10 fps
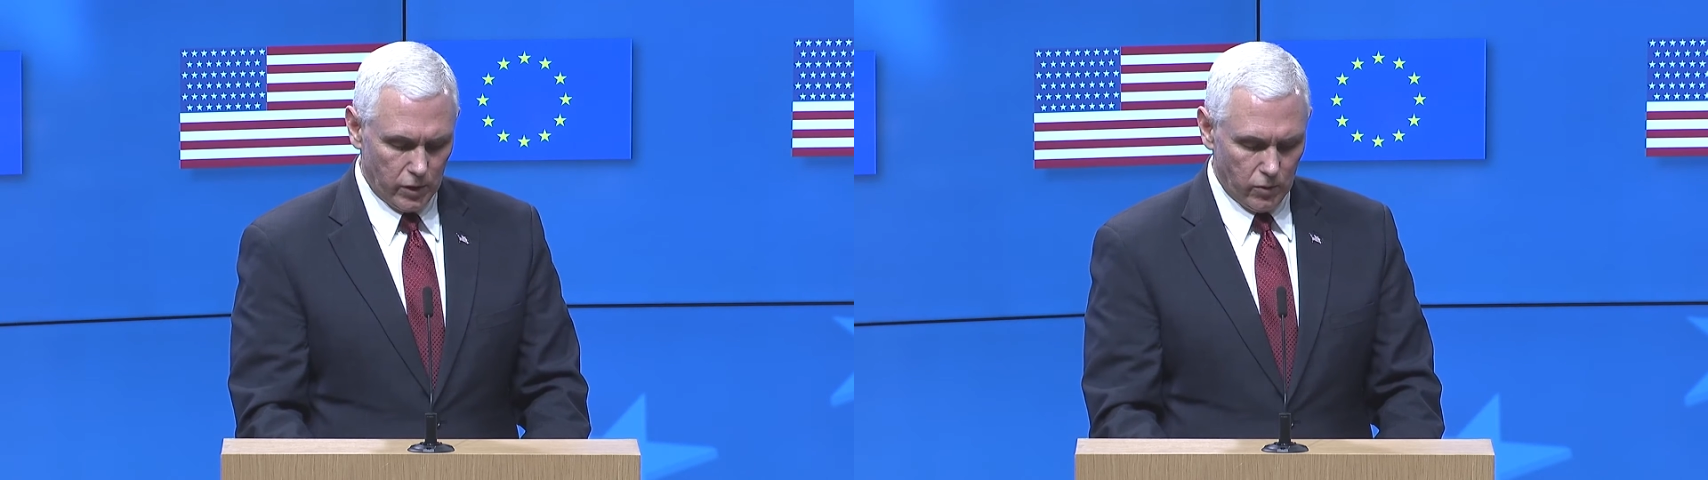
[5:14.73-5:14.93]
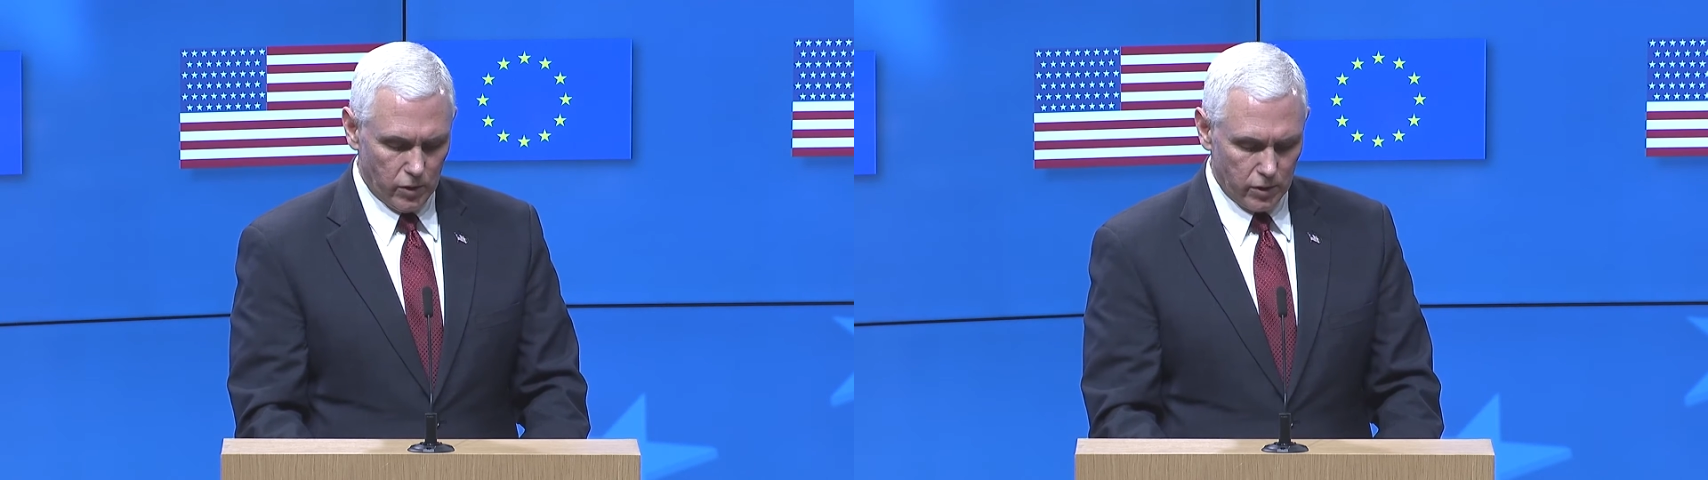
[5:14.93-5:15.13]

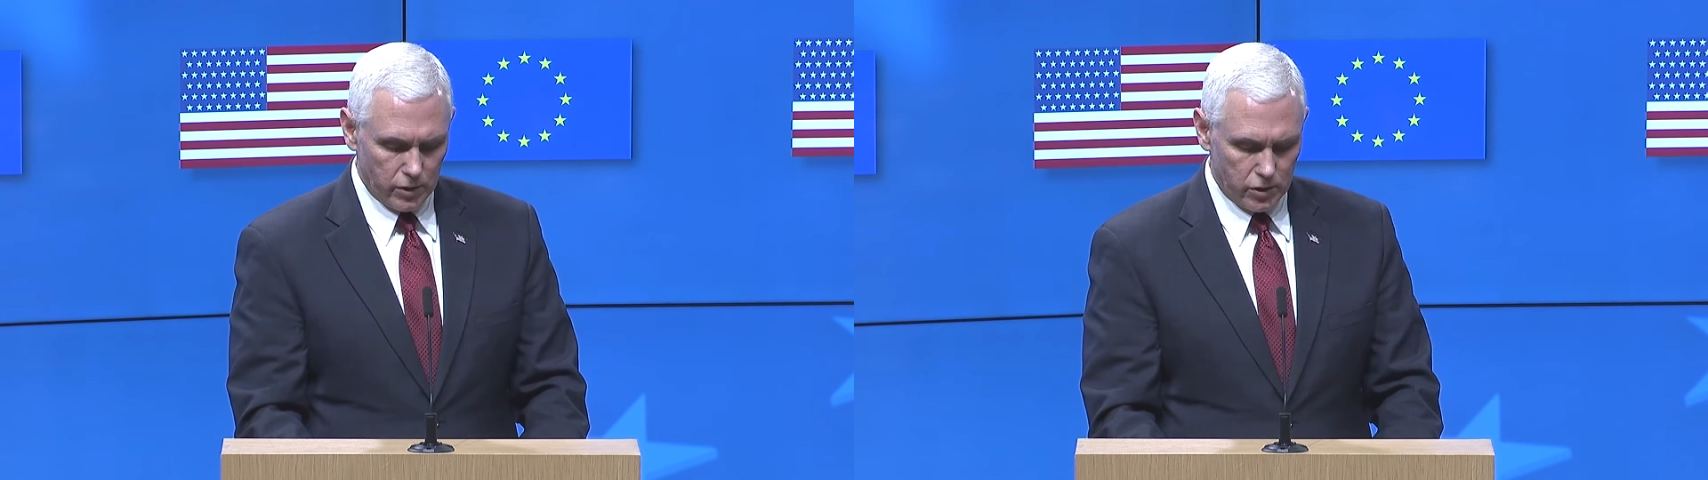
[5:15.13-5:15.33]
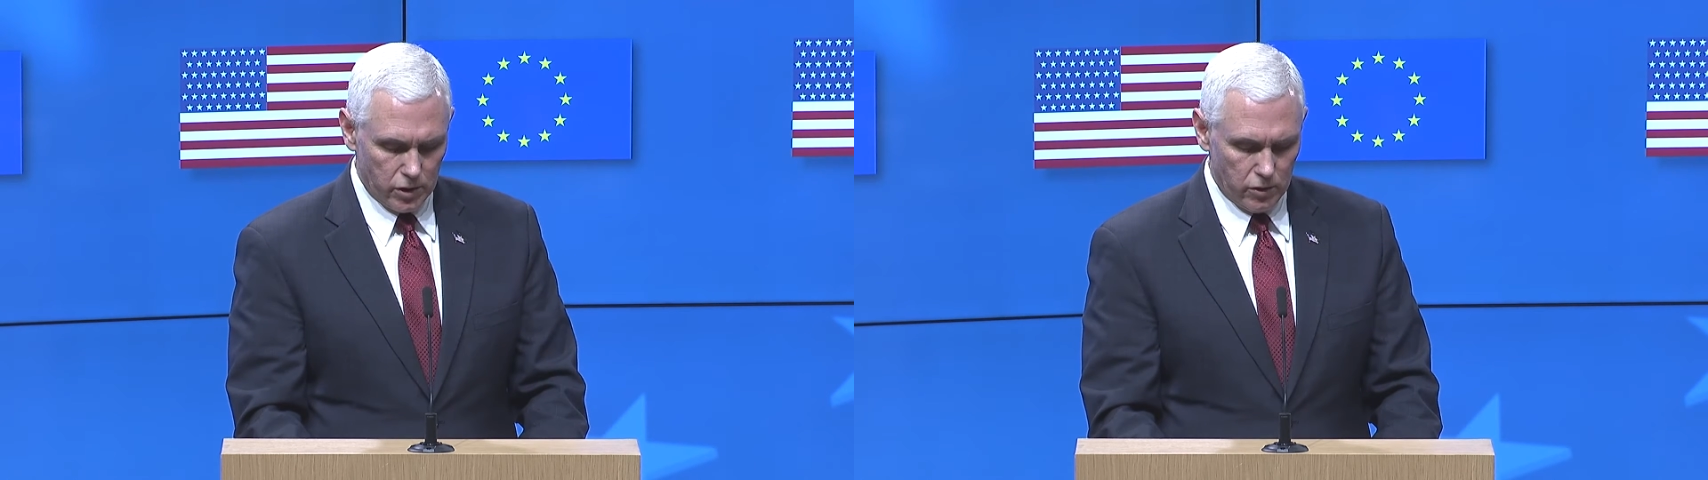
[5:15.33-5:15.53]
we will
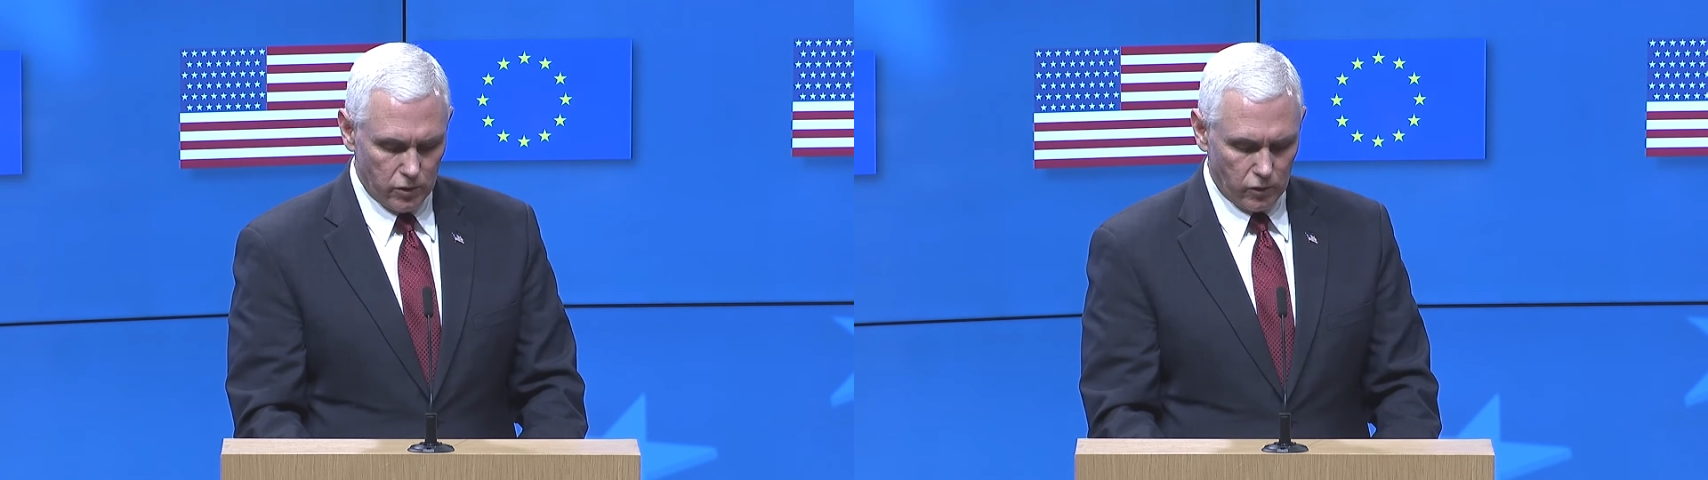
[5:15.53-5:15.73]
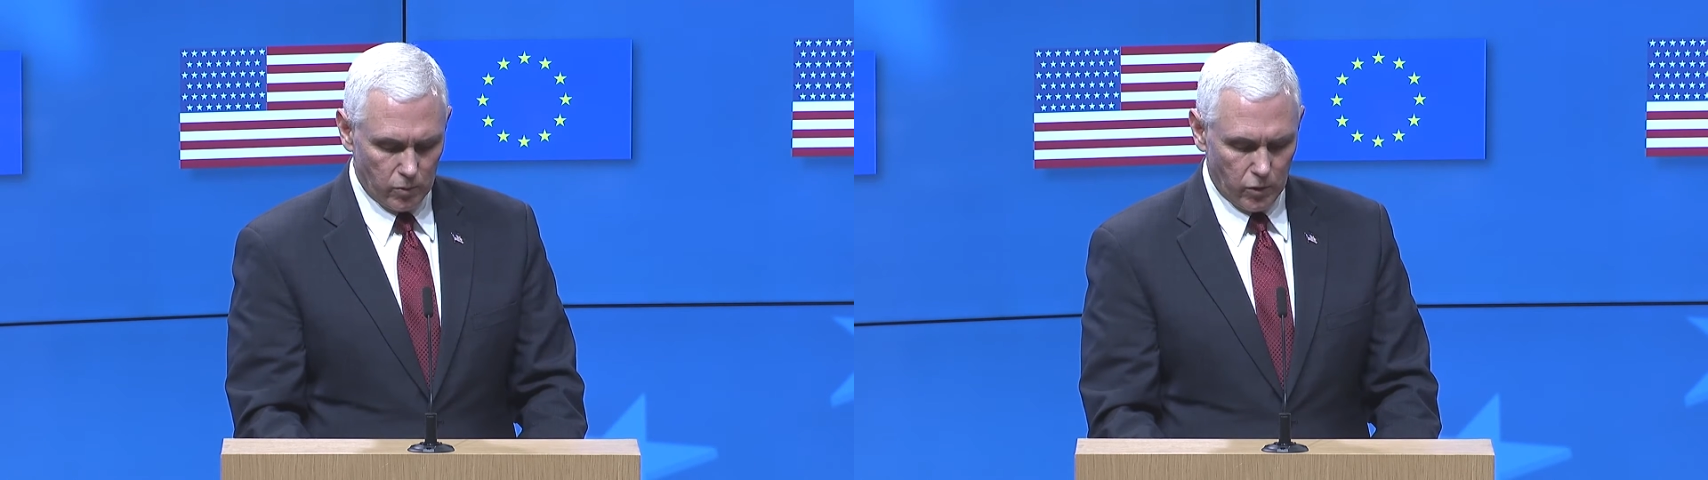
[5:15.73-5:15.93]
continue
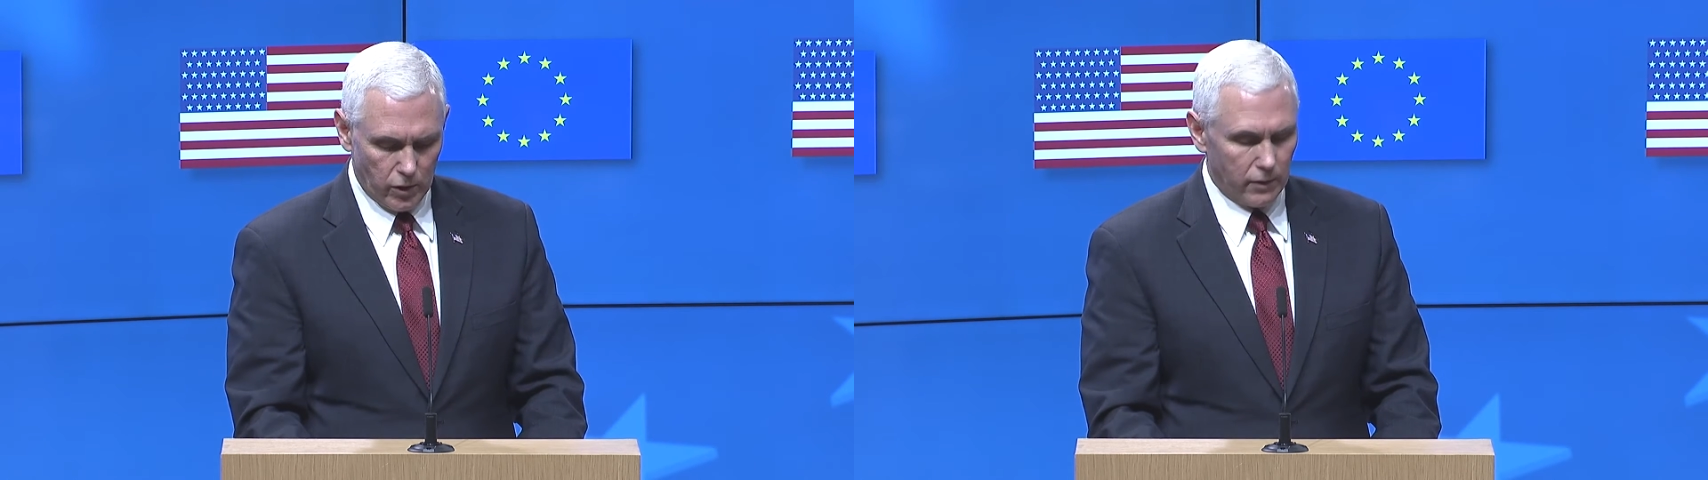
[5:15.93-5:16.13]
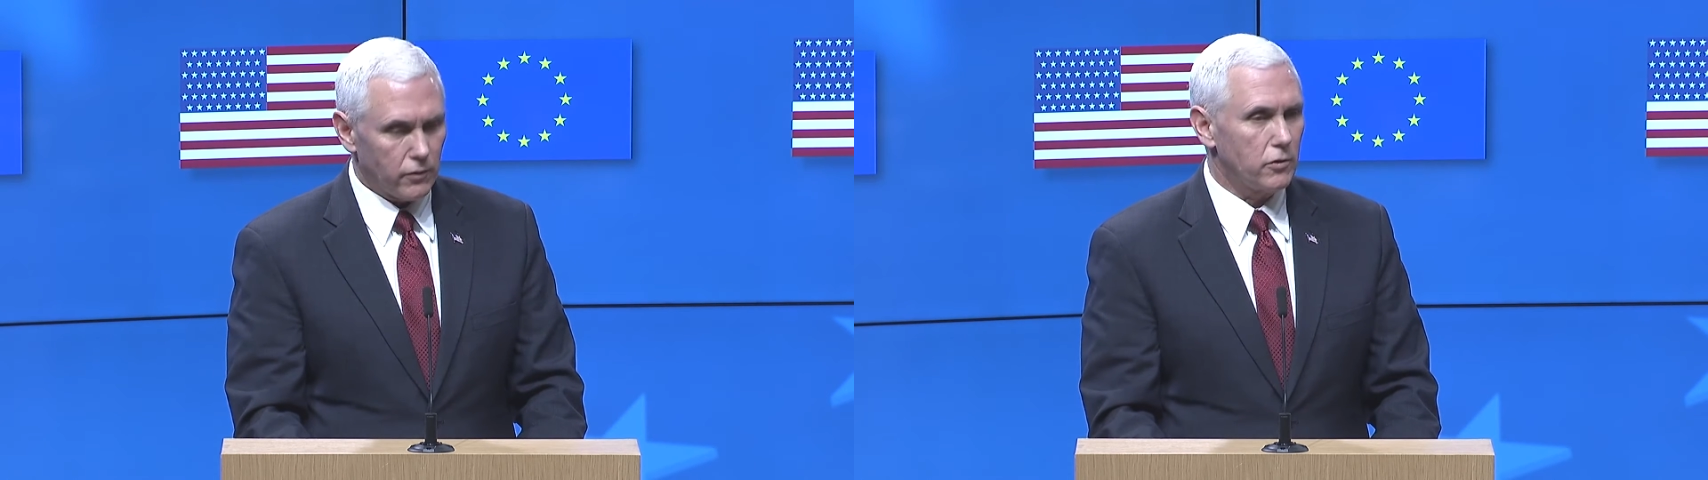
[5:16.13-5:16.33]
to
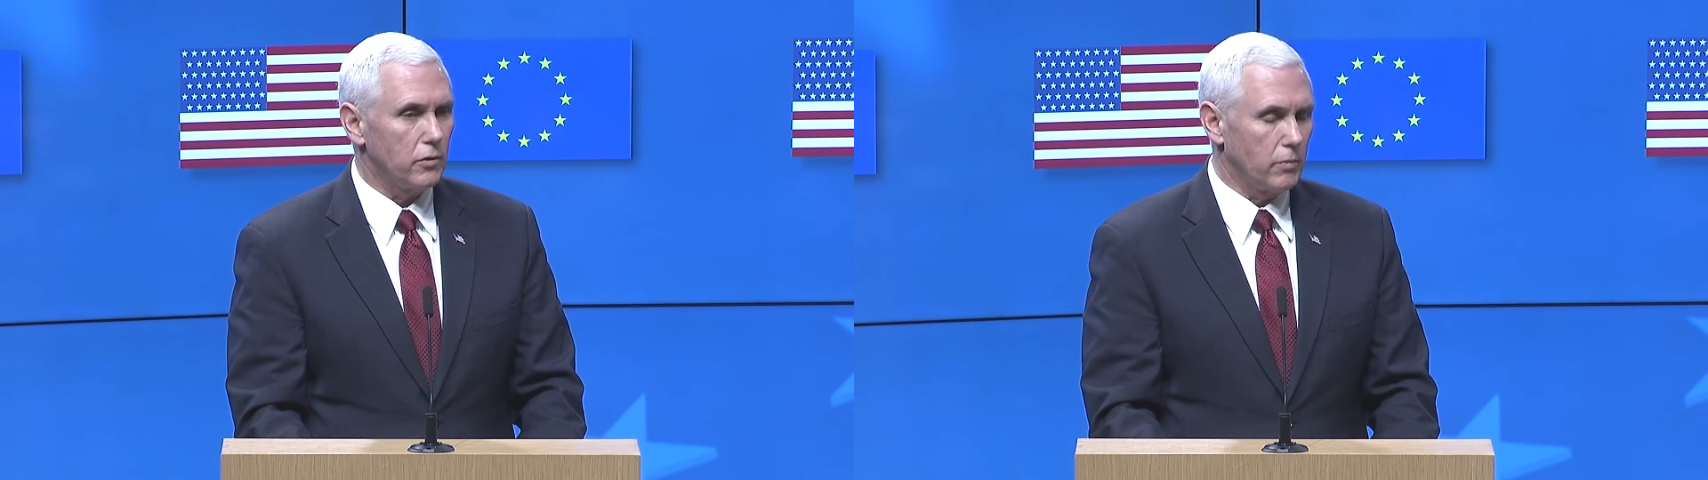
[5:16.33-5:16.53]
support efforts